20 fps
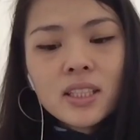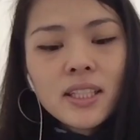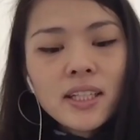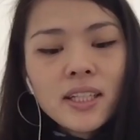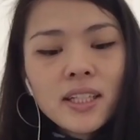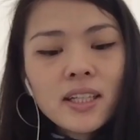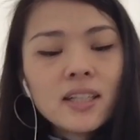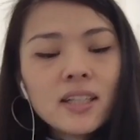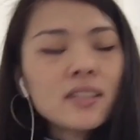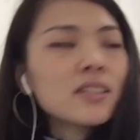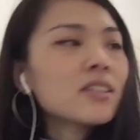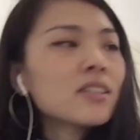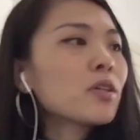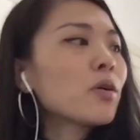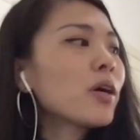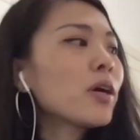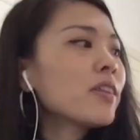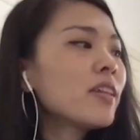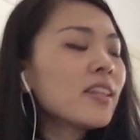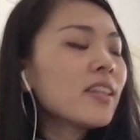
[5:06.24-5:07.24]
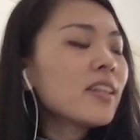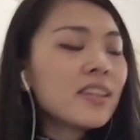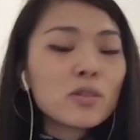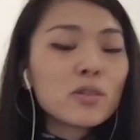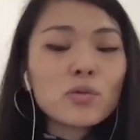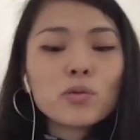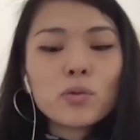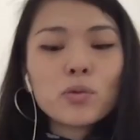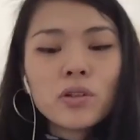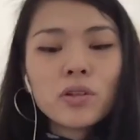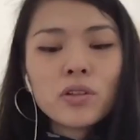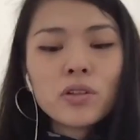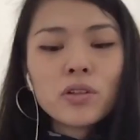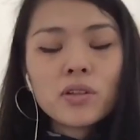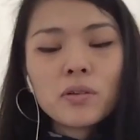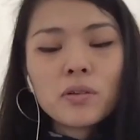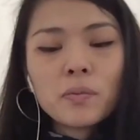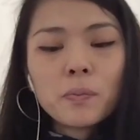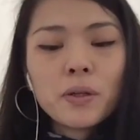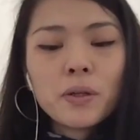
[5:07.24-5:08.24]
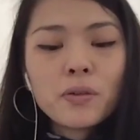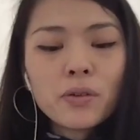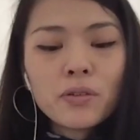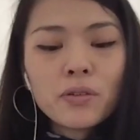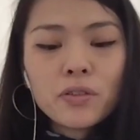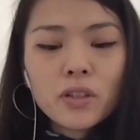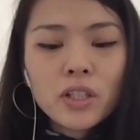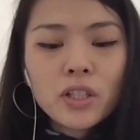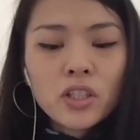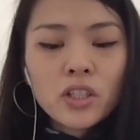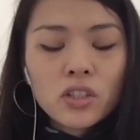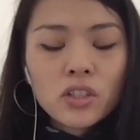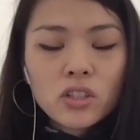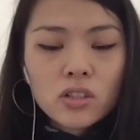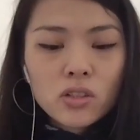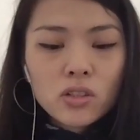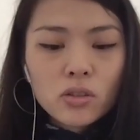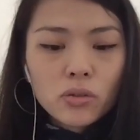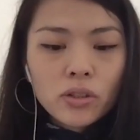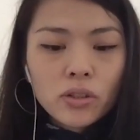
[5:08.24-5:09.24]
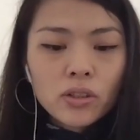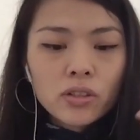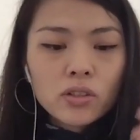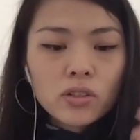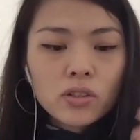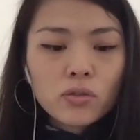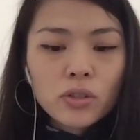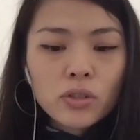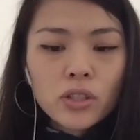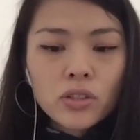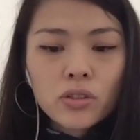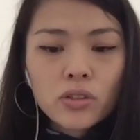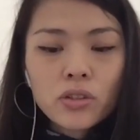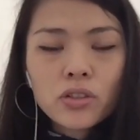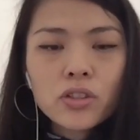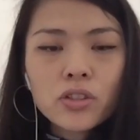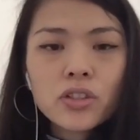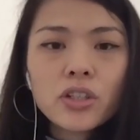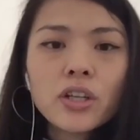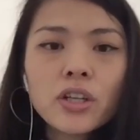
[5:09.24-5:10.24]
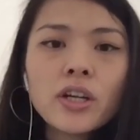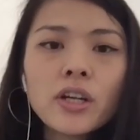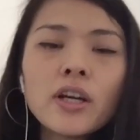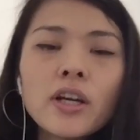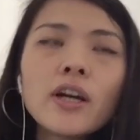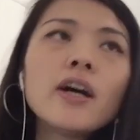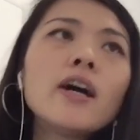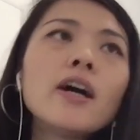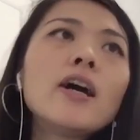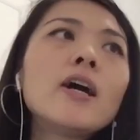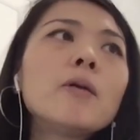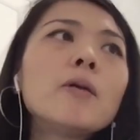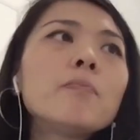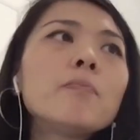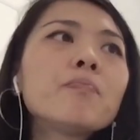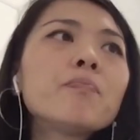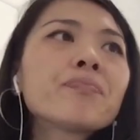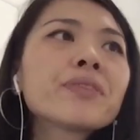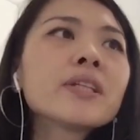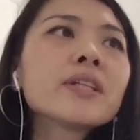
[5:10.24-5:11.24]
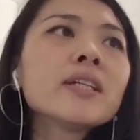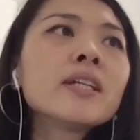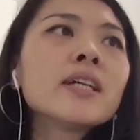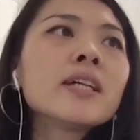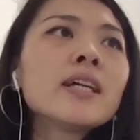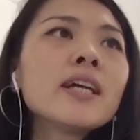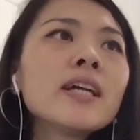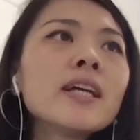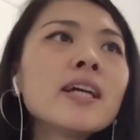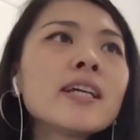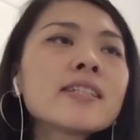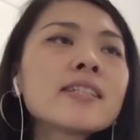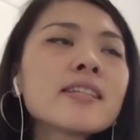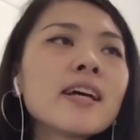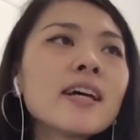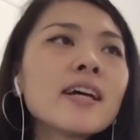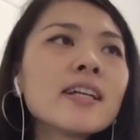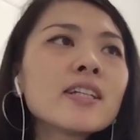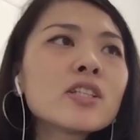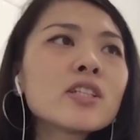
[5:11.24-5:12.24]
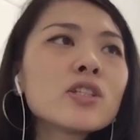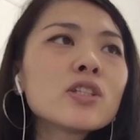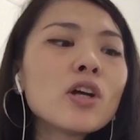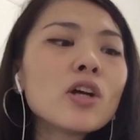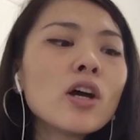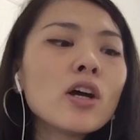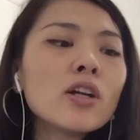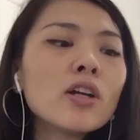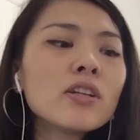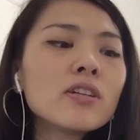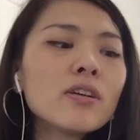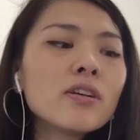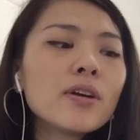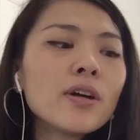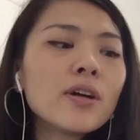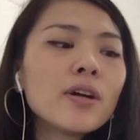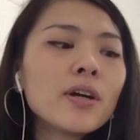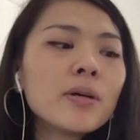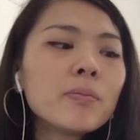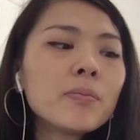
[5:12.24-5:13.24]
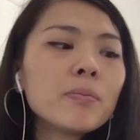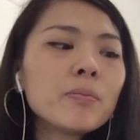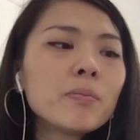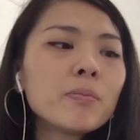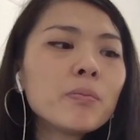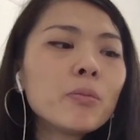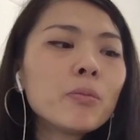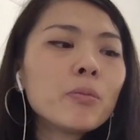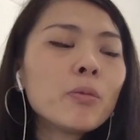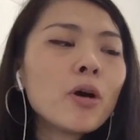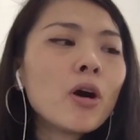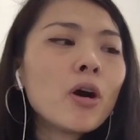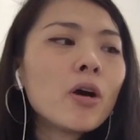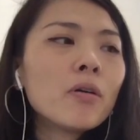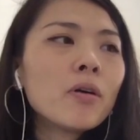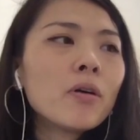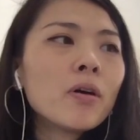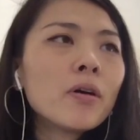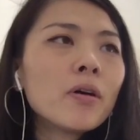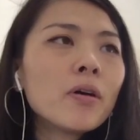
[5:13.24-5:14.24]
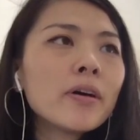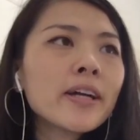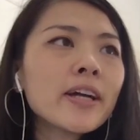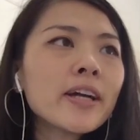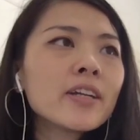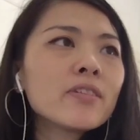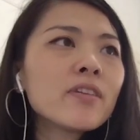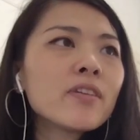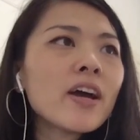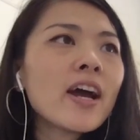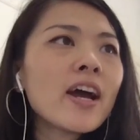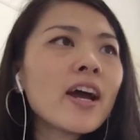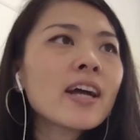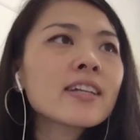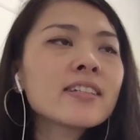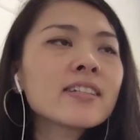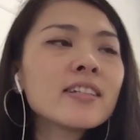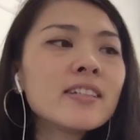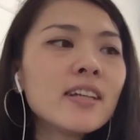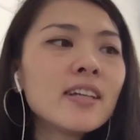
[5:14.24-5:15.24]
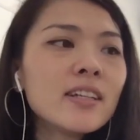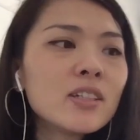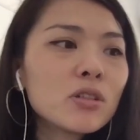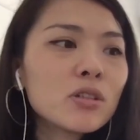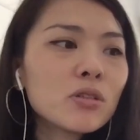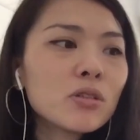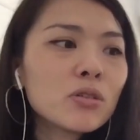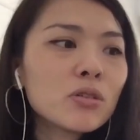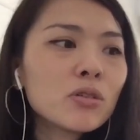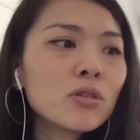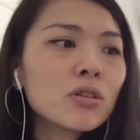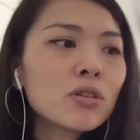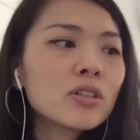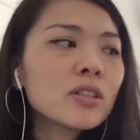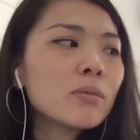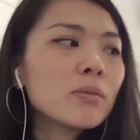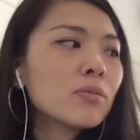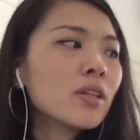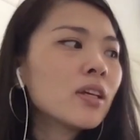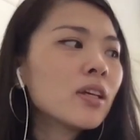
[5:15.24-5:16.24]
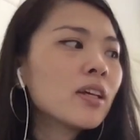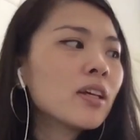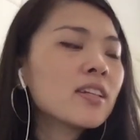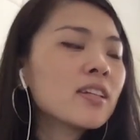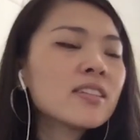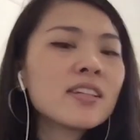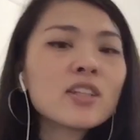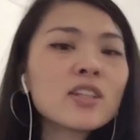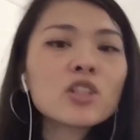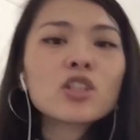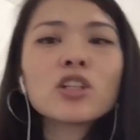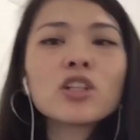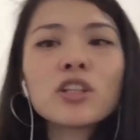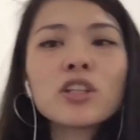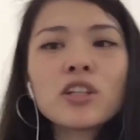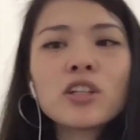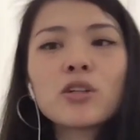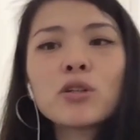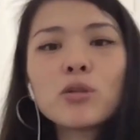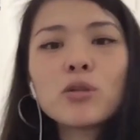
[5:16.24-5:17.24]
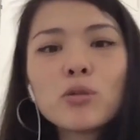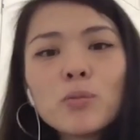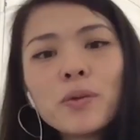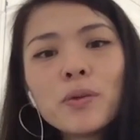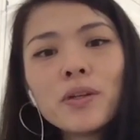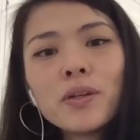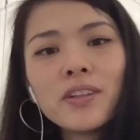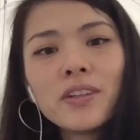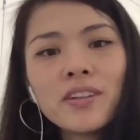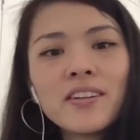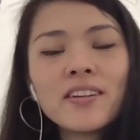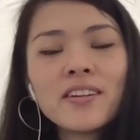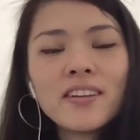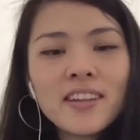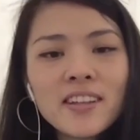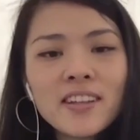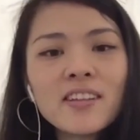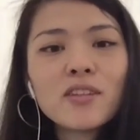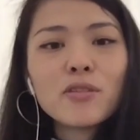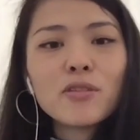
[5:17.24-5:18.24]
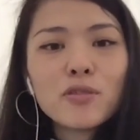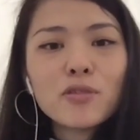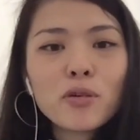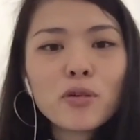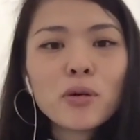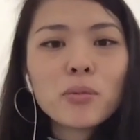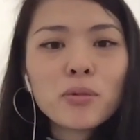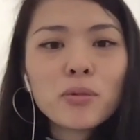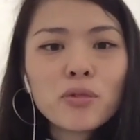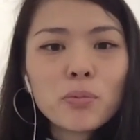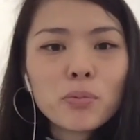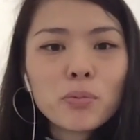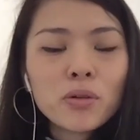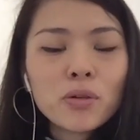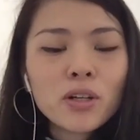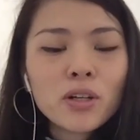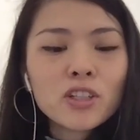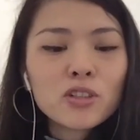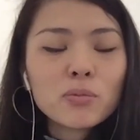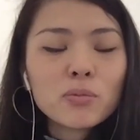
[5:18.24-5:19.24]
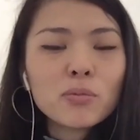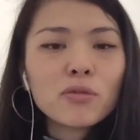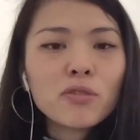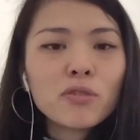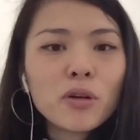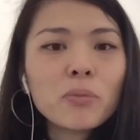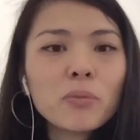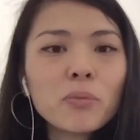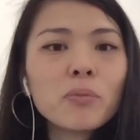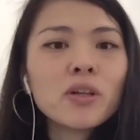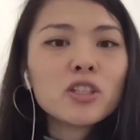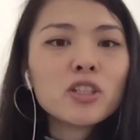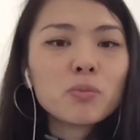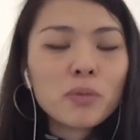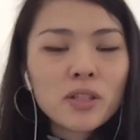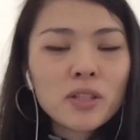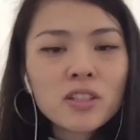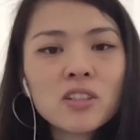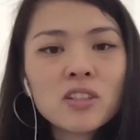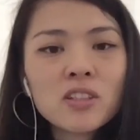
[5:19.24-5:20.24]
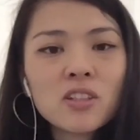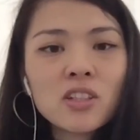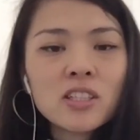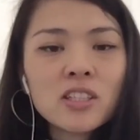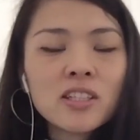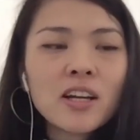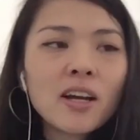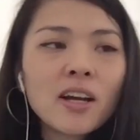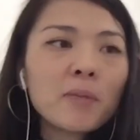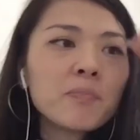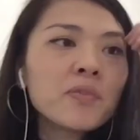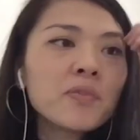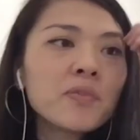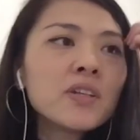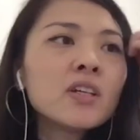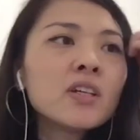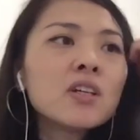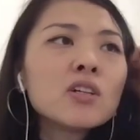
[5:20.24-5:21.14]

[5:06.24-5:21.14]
Yeah, so I think this was one of the big revelations doing this research um, is that it's not um, kind of accidental or something essentially Cuban in the form of the production, but very much speaks to its time.